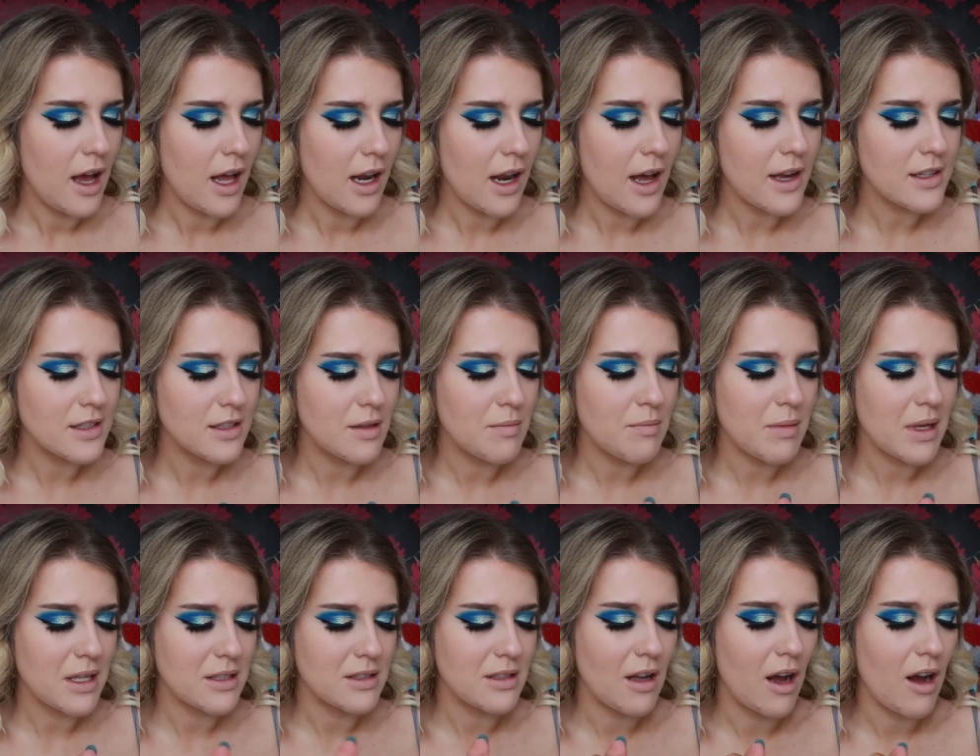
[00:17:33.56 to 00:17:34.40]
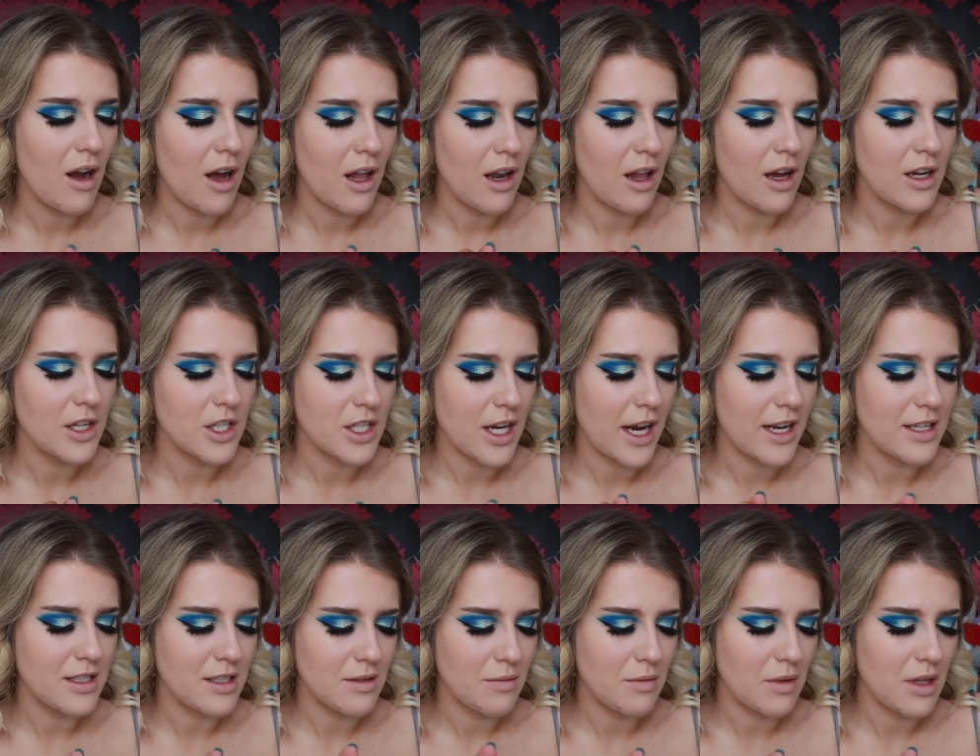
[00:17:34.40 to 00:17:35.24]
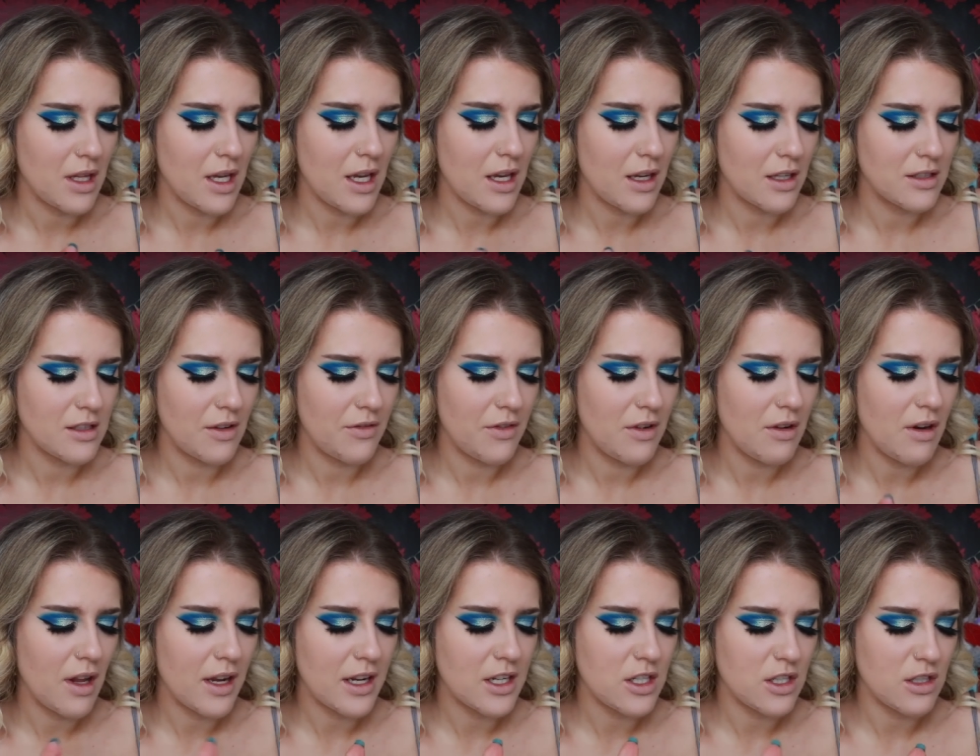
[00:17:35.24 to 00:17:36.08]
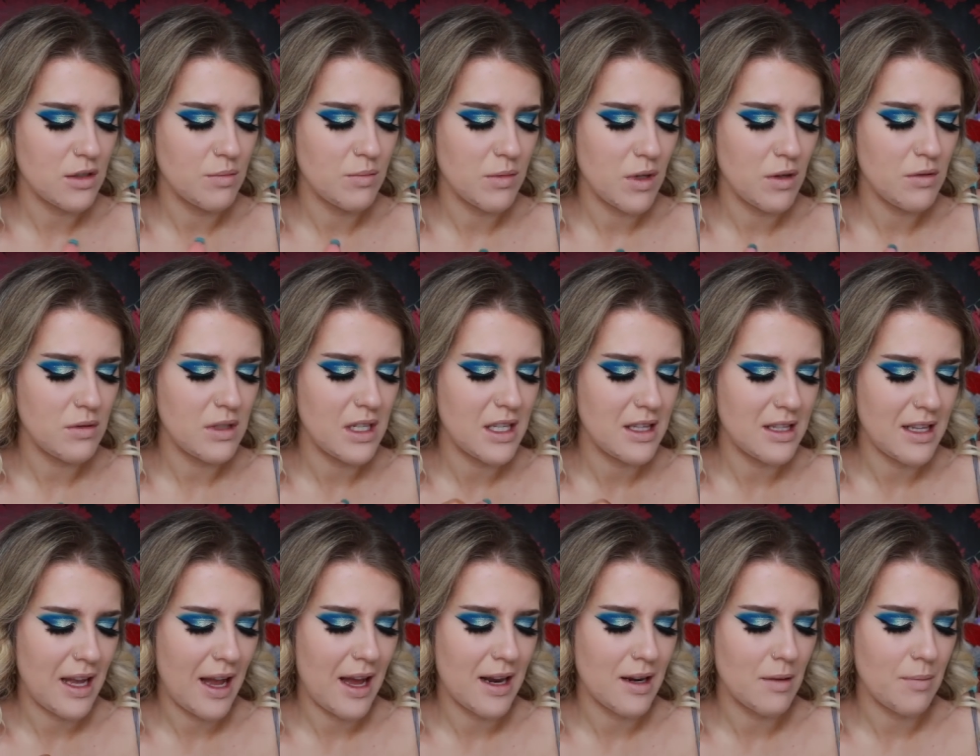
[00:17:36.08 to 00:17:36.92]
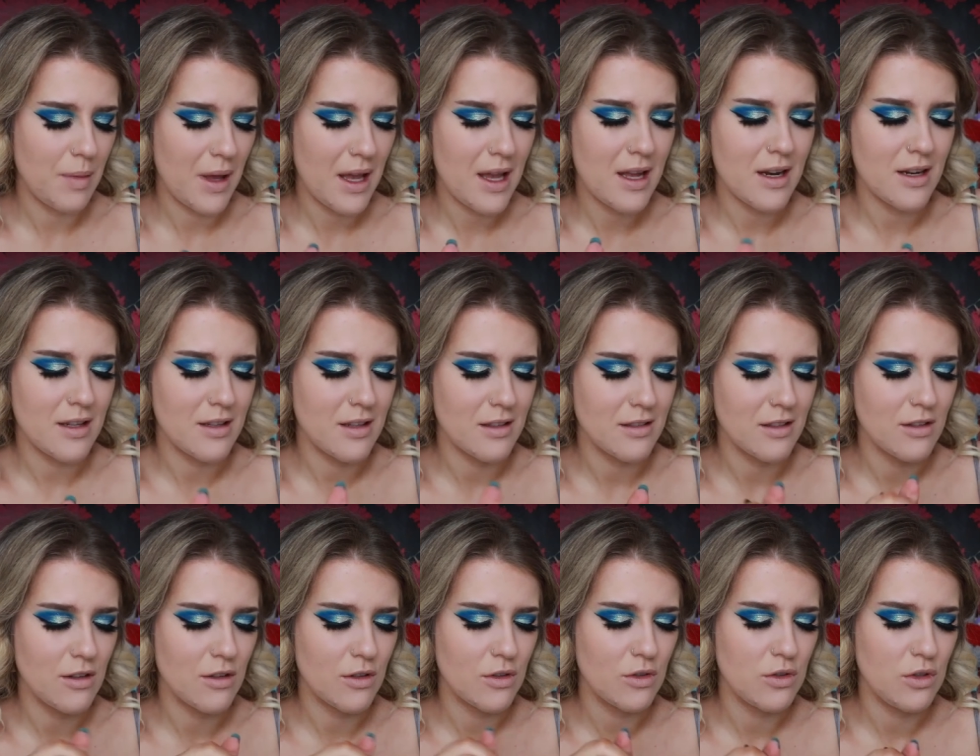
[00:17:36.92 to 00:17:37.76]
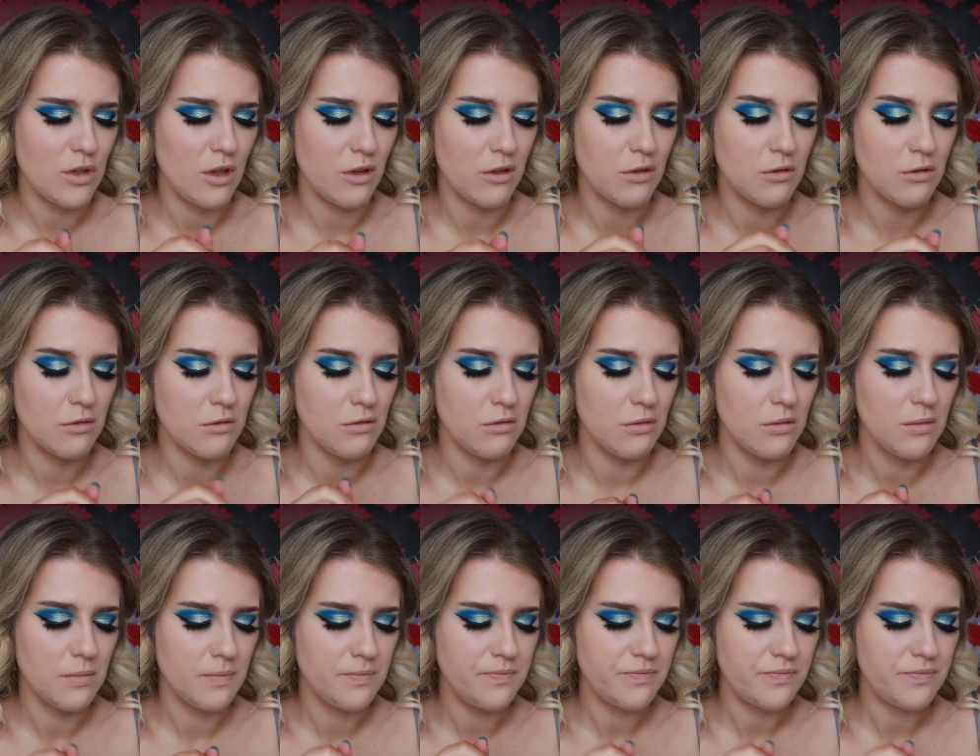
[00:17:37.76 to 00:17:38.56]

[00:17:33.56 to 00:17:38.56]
I like to mix the highlight shades in with it because I feel like it just mutes it down a bit and it doesn't look too